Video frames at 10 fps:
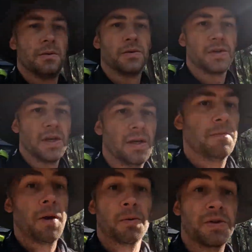We'll see.
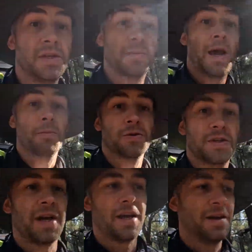Maybe we'll see some camels
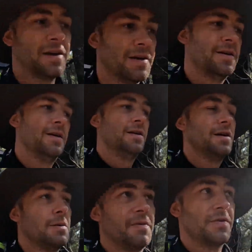today. I'll be